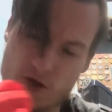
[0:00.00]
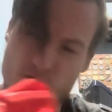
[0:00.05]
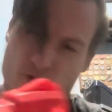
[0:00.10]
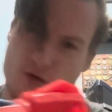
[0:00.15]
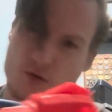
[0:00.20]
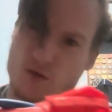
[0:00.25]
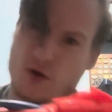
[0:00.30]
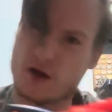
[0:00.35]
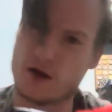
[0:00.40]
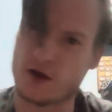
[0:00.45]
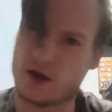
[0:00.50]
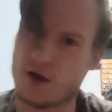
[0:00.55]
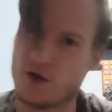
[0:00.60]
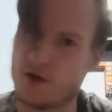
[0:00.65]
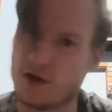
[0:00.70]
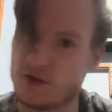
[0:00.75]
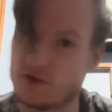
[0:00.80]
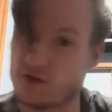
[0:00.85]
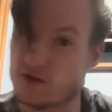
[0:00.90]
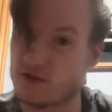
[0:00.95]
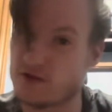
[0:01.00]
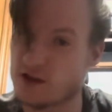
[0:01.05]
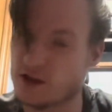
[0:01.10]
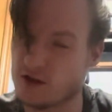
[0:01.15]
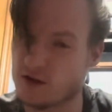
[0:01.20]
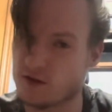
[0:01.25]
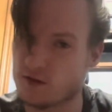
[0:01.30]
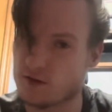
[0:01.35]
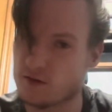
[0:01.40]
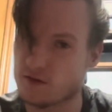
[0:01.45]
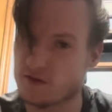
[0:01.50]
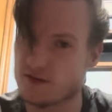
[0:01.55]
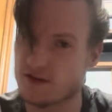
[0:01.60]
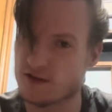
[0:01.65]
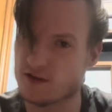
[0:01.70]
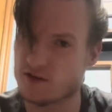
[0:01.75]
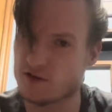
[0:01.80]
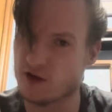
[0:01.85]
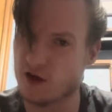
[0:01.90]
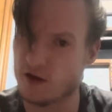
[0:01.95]
would want to go as a
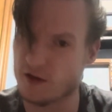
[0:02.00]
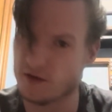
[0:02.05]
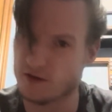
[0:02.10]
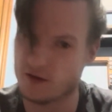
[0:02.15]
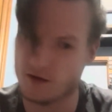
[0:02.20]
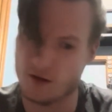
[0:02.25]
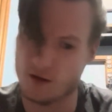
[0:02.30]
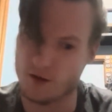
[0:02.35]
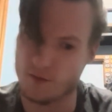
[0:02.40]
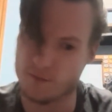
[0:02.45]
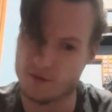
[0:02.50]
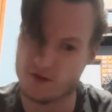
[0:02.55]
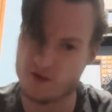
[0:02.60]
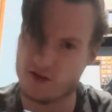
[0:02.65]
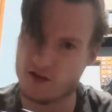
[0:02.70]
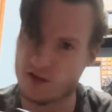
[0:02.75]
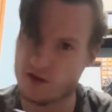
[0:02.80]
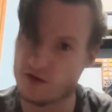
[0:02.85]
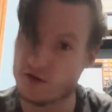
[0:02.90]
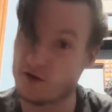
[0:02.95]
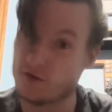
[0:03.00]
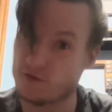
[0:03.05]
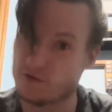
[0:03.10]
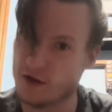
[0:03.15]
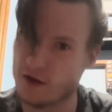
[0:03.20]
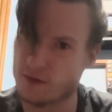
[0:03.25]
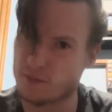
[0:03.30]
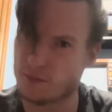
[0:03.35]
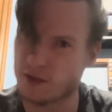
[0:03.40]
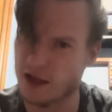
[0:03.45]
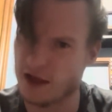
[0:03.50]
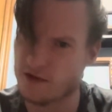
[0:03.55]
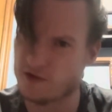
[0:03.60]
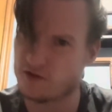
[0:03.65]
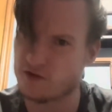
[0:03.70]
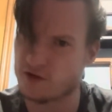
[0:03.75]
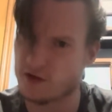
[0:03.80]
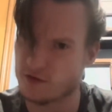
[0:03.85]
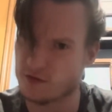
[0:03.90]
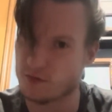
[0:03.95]
six-shot cylinder-fed
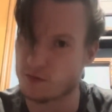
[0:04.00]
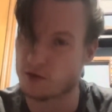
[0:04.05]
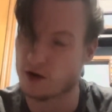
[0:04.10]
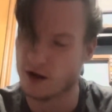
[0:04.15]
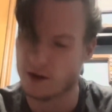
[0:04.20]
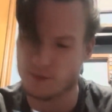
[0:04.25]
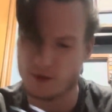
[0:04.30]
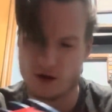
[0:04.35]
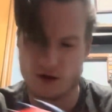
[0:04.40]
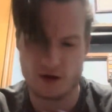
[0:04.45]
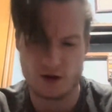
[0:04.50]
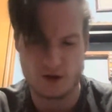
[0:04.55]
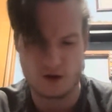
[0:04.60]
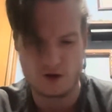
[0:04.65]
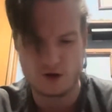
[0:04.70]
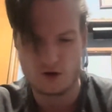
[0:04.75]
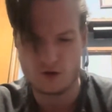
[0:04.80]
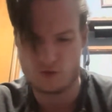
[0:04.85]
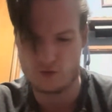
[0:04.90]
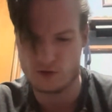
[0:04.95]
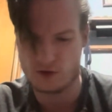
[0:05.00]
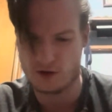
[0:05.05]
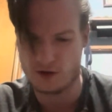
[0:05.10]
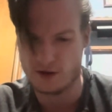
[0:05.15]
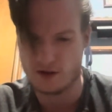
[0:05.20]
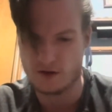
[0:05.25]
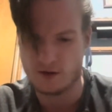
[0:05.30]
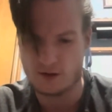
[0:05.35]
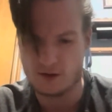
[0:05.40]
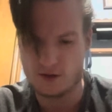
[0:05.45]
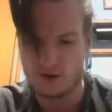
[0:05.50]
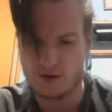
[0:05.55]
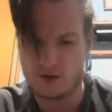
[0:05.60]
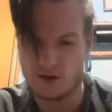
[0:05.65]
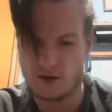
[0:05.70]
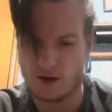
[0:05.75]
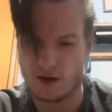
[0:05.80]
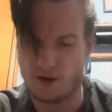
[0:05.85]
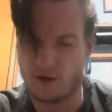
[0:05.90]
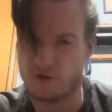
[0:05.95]
blaster as your primary, really.
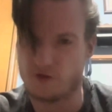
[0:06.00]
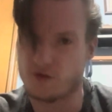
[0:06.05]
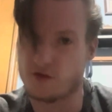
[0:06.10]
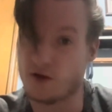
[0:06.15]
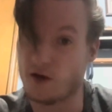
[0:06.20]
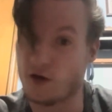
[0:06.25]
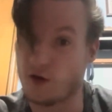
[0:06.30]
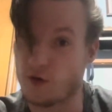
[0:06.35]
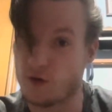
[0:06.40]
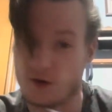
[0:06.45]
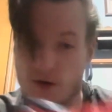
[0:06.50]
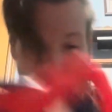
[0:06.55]
So